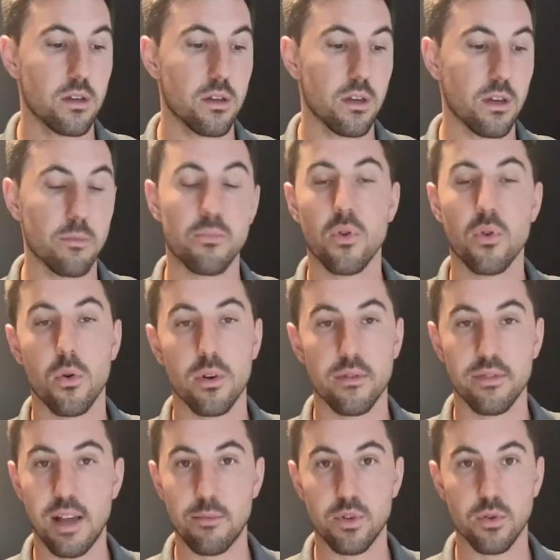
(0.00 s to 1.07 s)

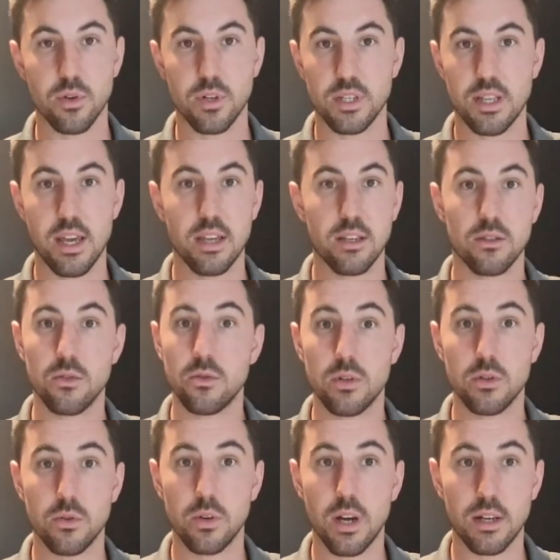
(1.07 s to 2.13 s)
pro-inflammatory state due to
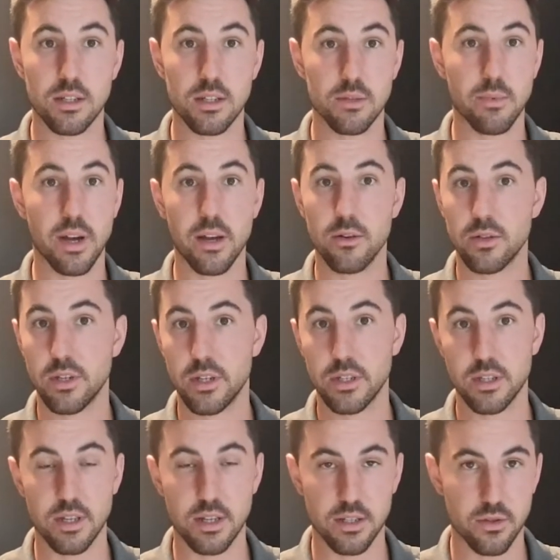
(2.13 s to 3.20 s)
gut dysbiosis,
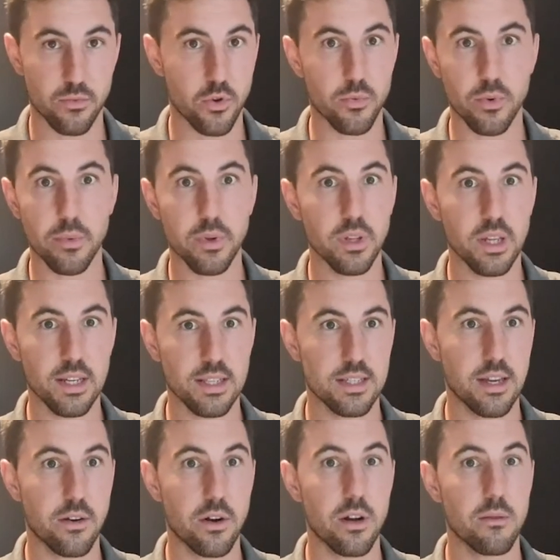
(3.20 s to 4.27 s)
intestinal permeability,
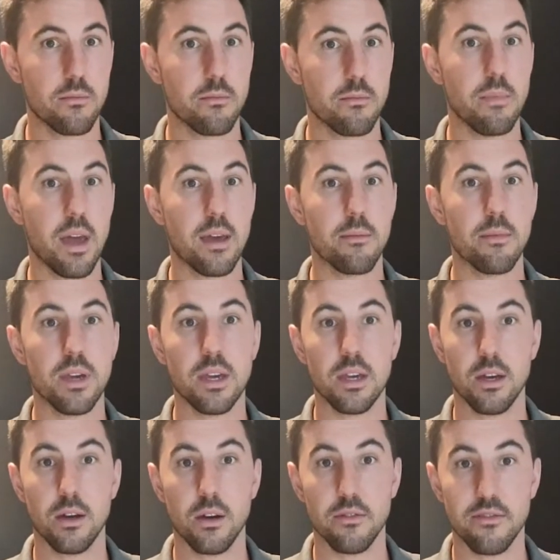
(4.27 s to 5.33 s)
etc., may be
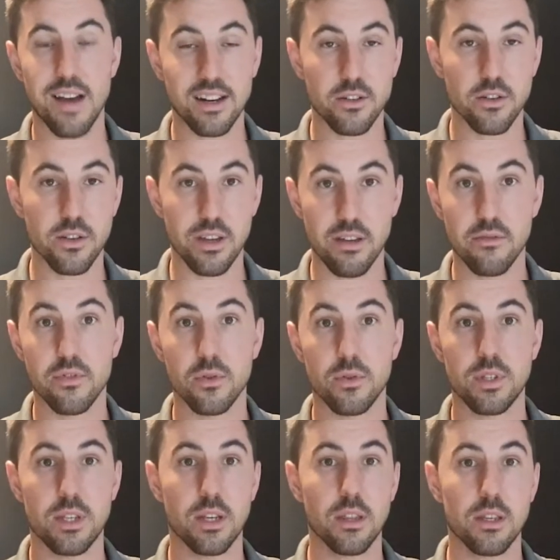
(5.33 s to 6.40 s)
a factor
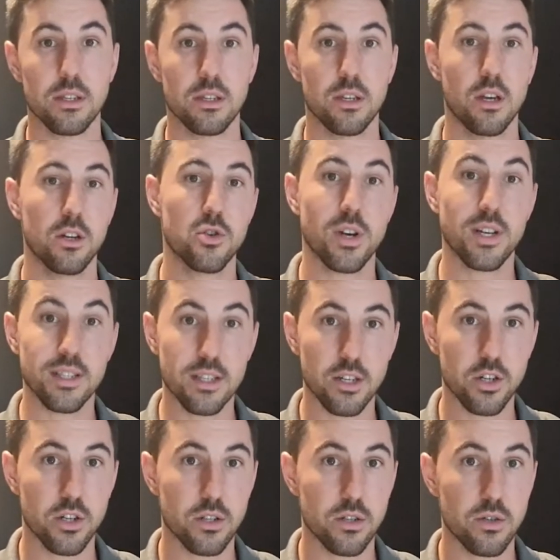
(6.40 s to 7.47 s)
influencing this
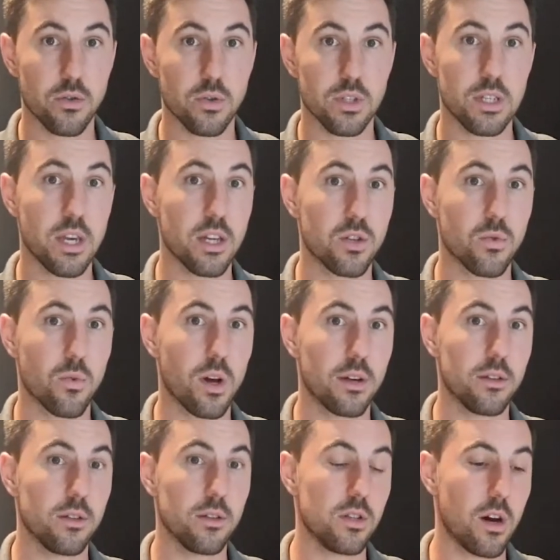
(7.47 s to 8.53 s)
transition to a
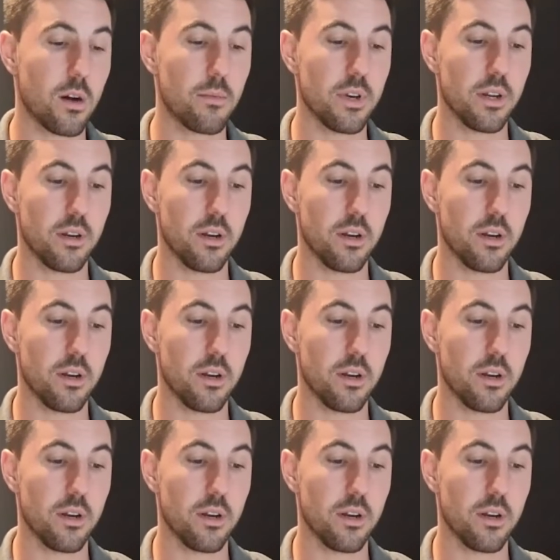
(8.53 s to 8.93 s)
Th1 dominant